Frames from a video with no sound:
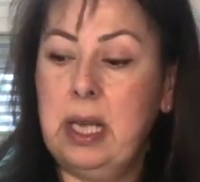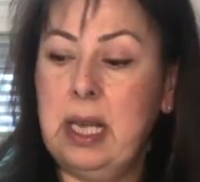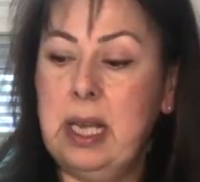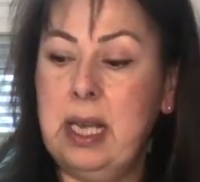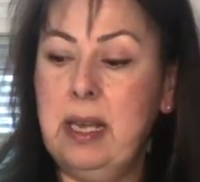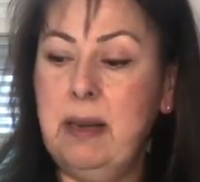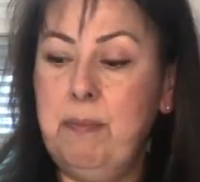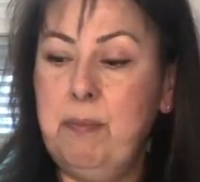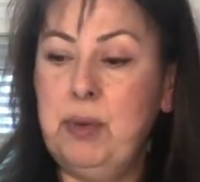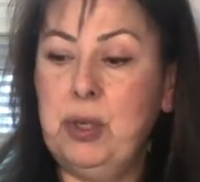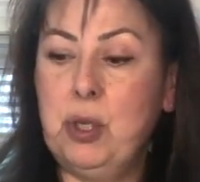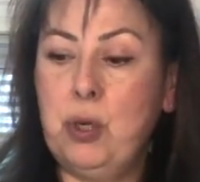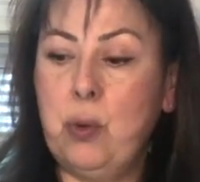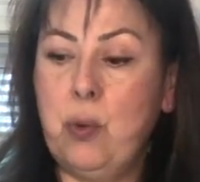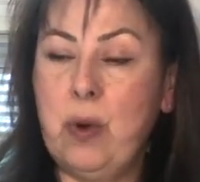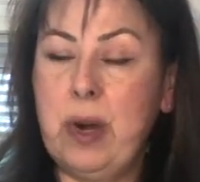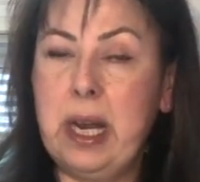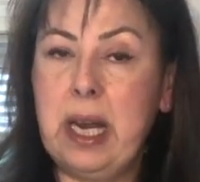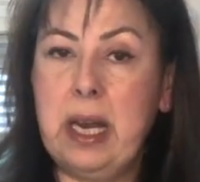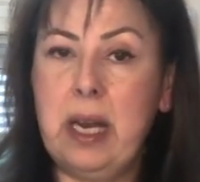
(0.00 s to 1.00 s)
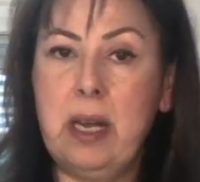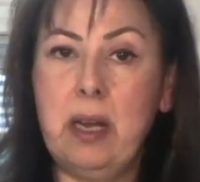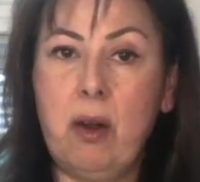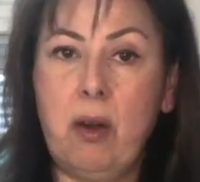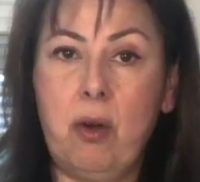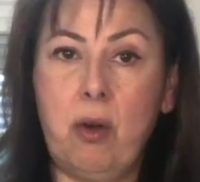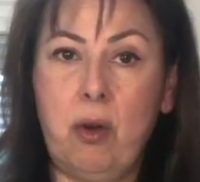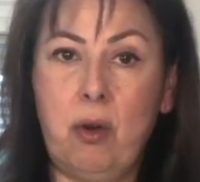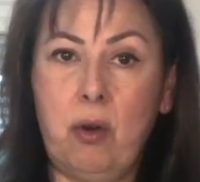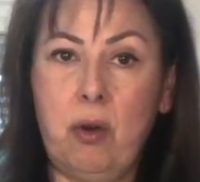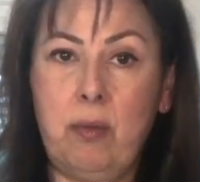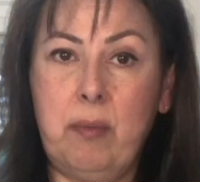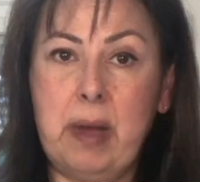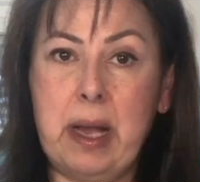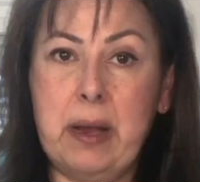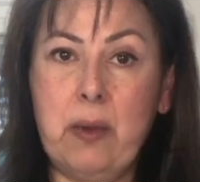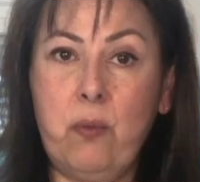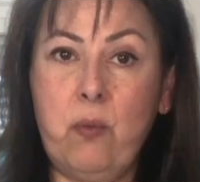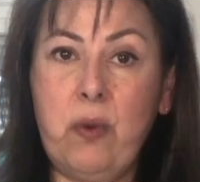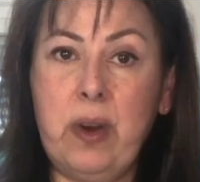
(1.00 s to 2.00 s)
in between all
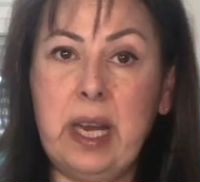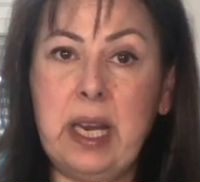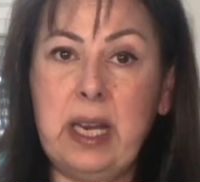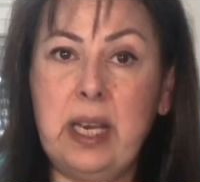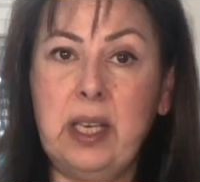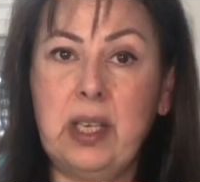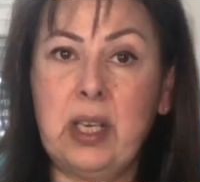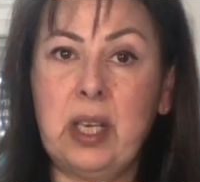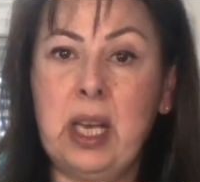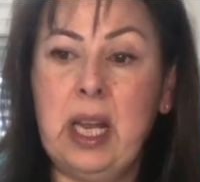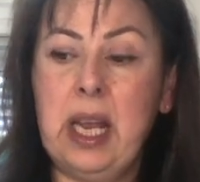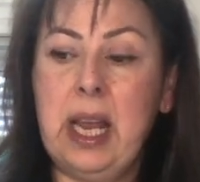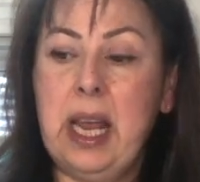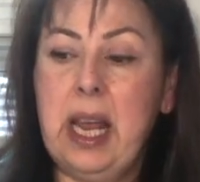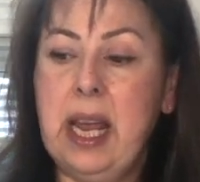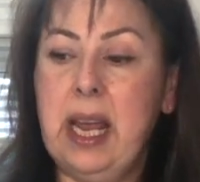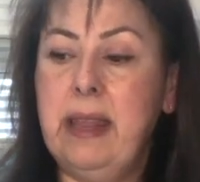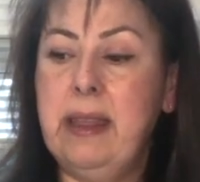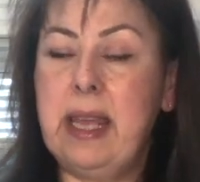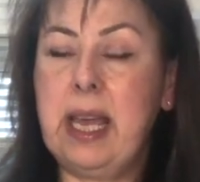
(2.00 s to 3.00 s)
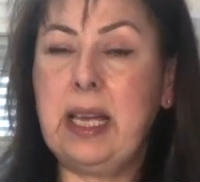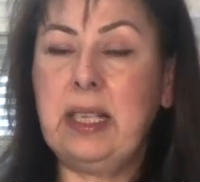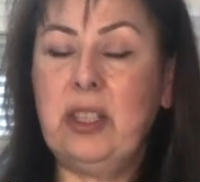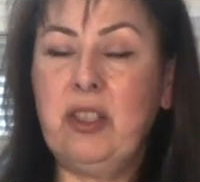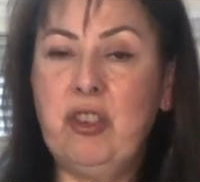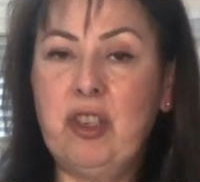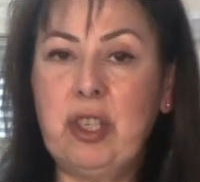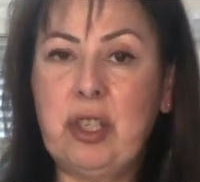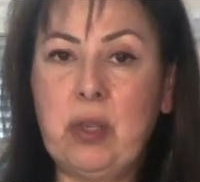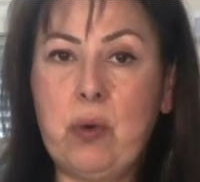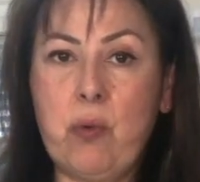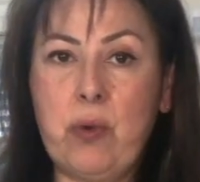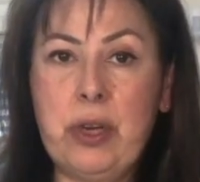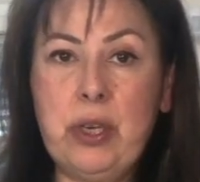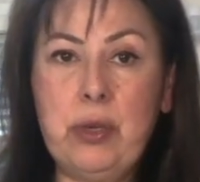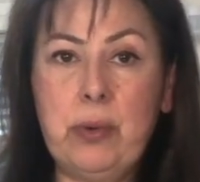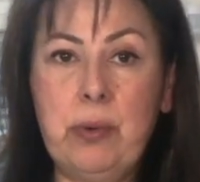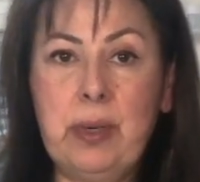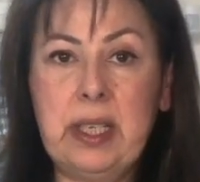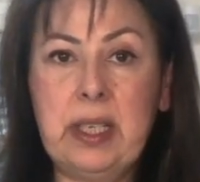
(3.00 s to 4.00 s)
my wheat, and that's just going
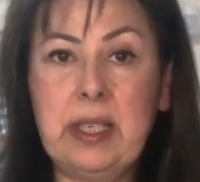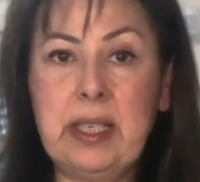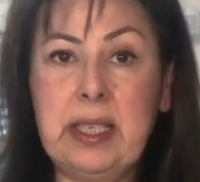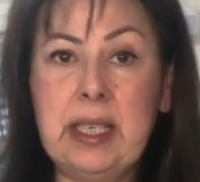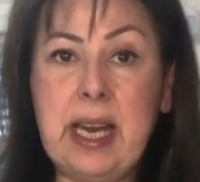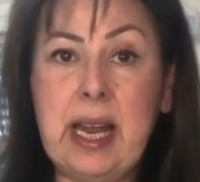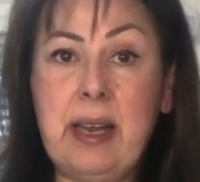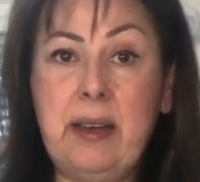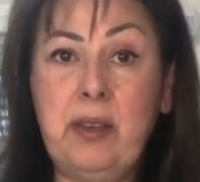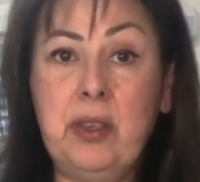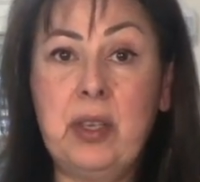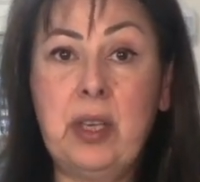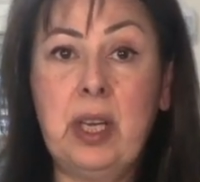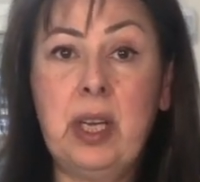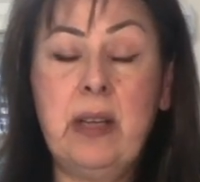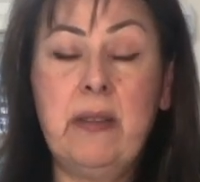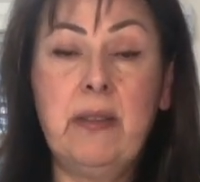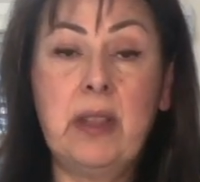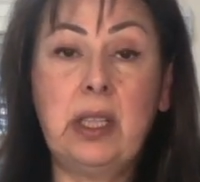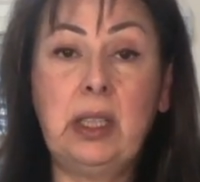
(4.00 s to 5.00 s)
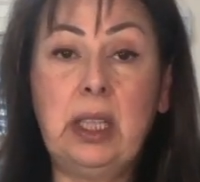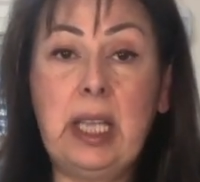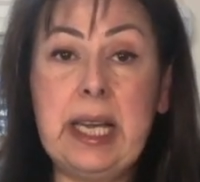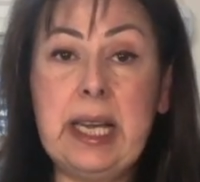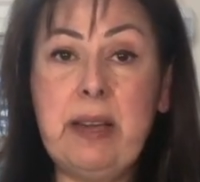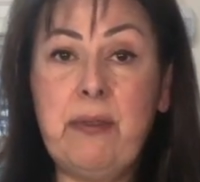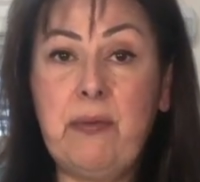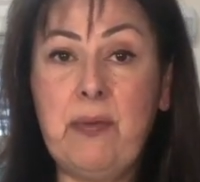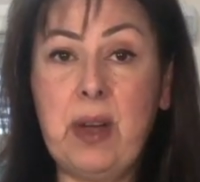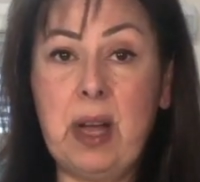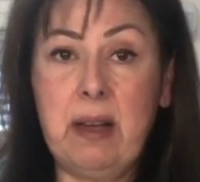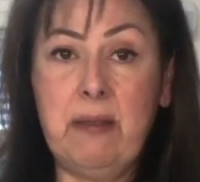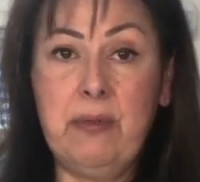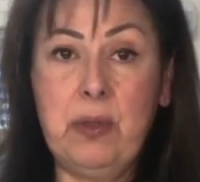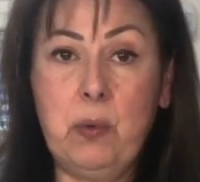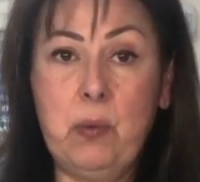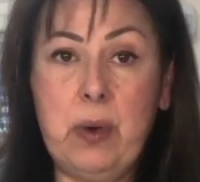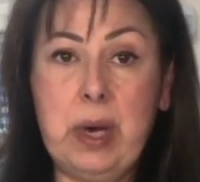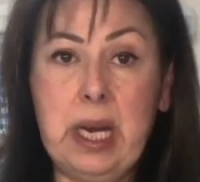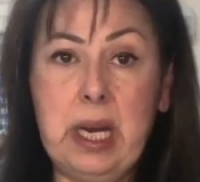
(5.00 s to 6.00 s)
to extend the life of
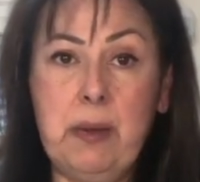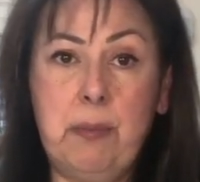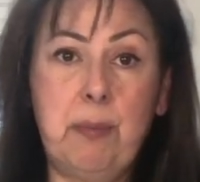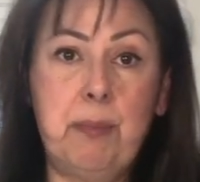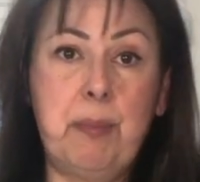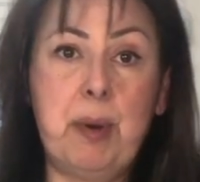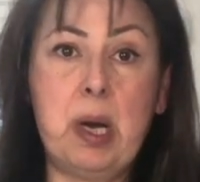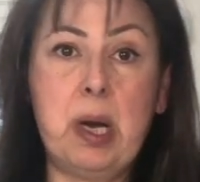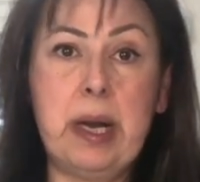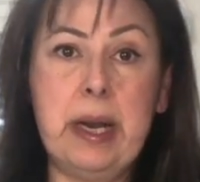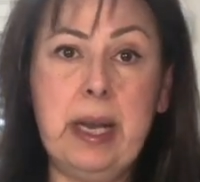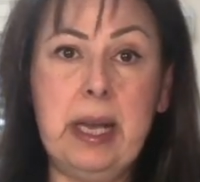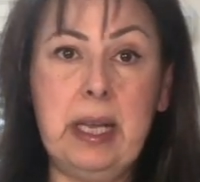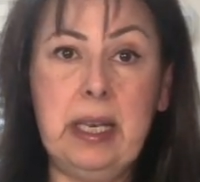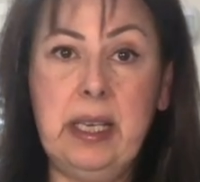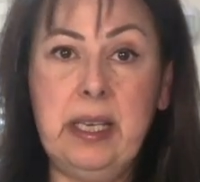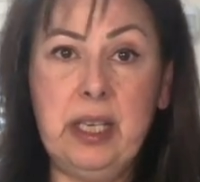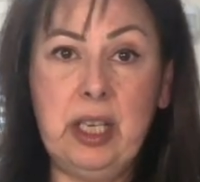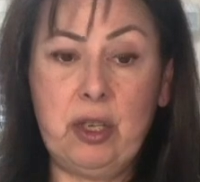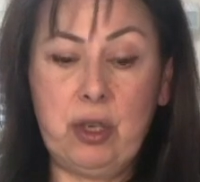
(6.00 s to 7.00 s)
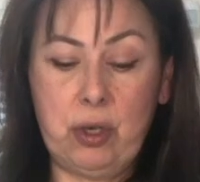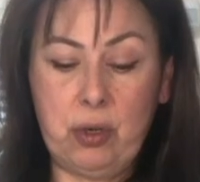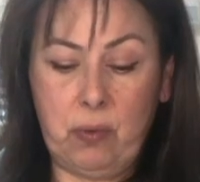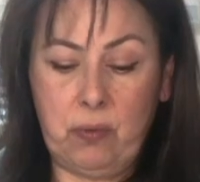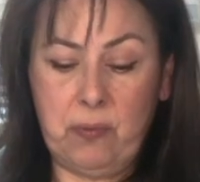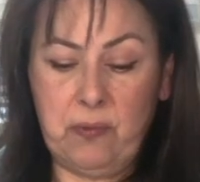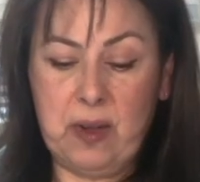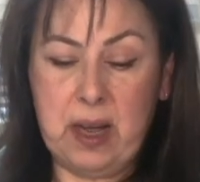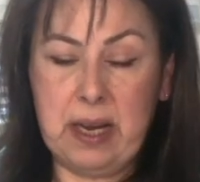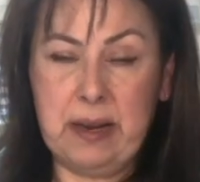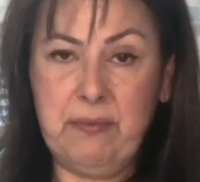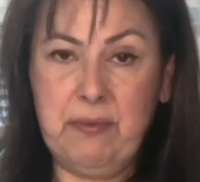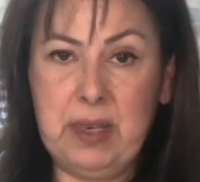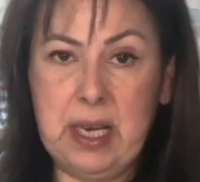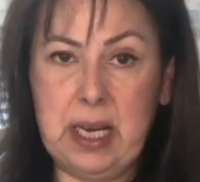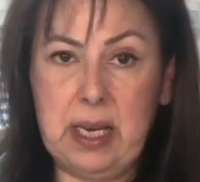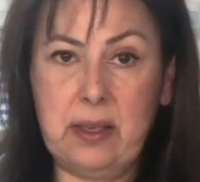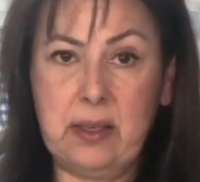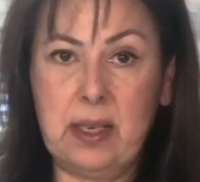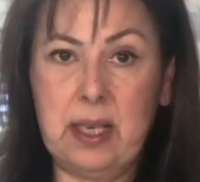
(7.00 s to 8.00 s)
the wheat by an additional 5
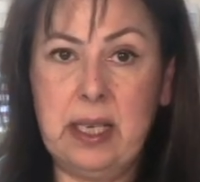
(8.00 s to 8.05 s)
days.